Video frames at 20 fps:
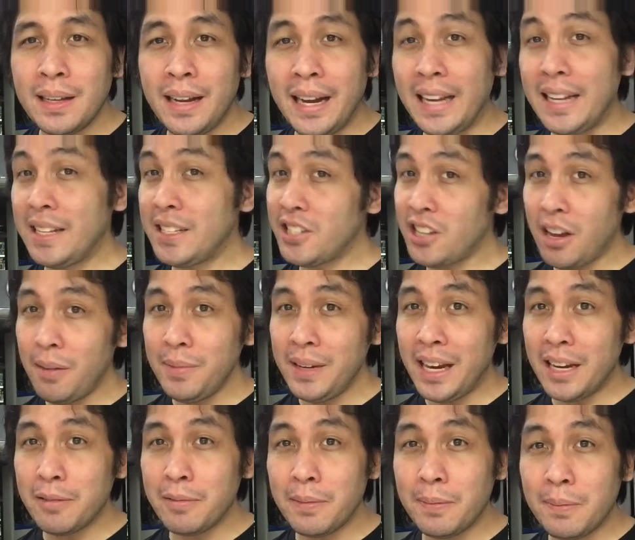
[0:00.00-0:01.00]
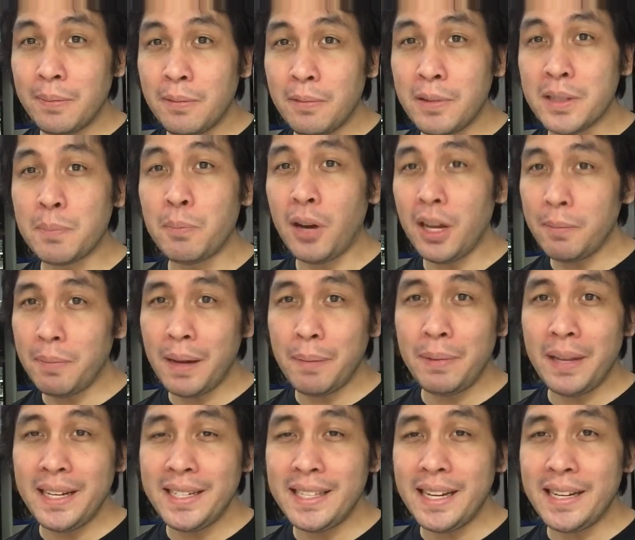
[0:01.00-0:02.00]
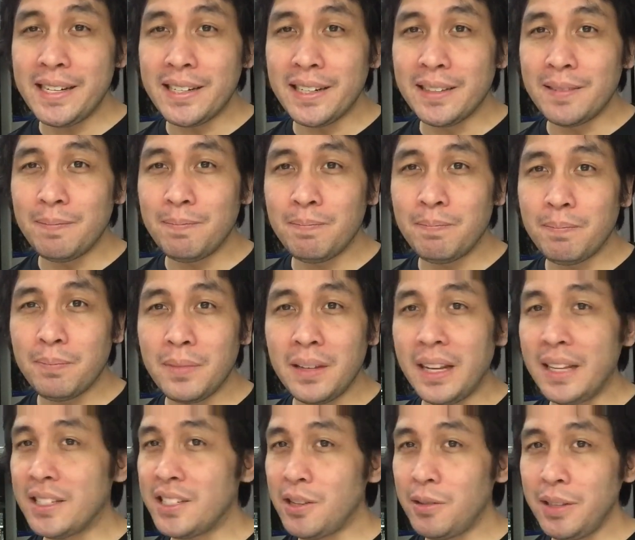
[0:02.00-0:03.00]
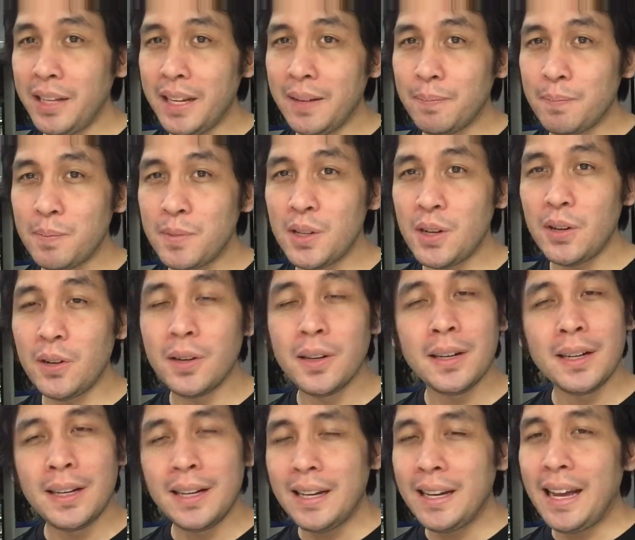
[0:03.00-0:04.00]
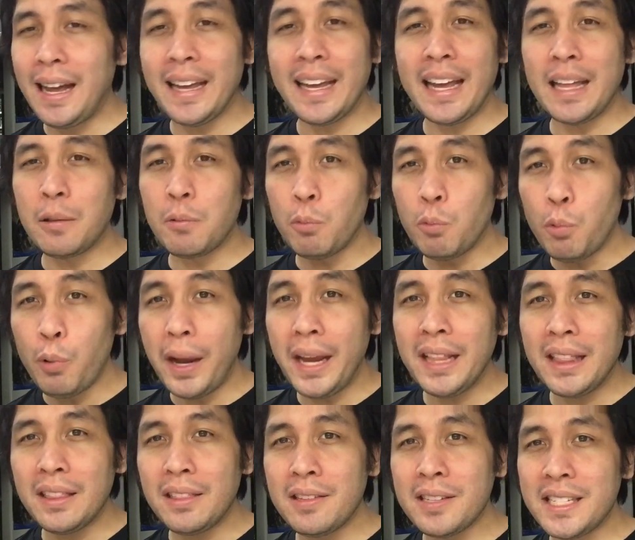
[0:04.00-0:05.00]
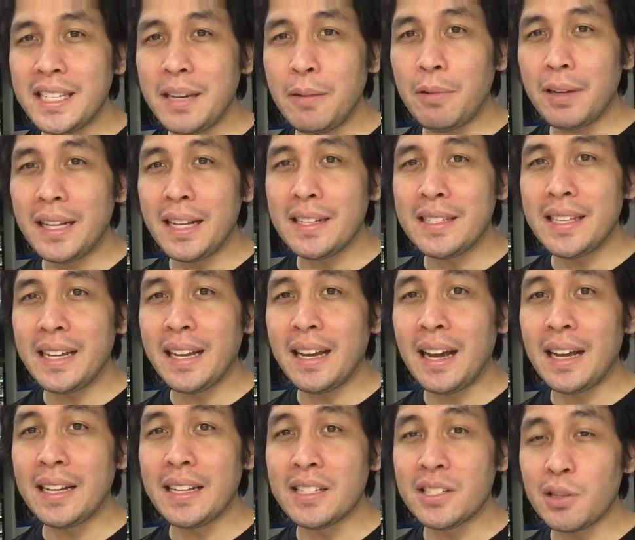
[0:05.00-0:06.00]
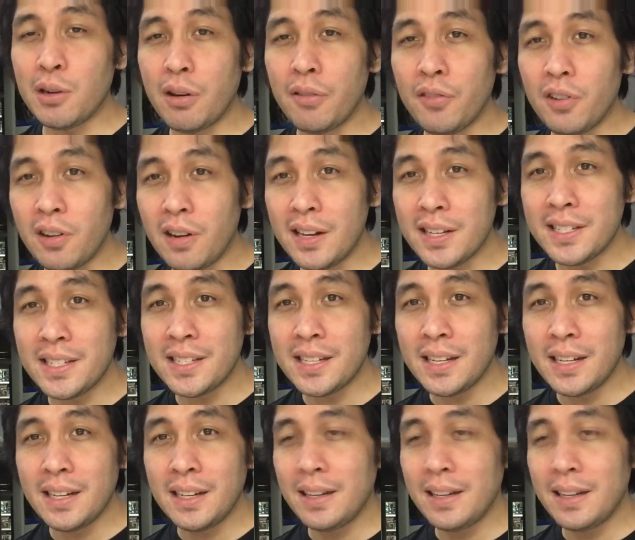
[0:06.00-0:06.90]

And Insomniac was bought by PlayStation and Sony, so I can't wait to see what else they got in store for us.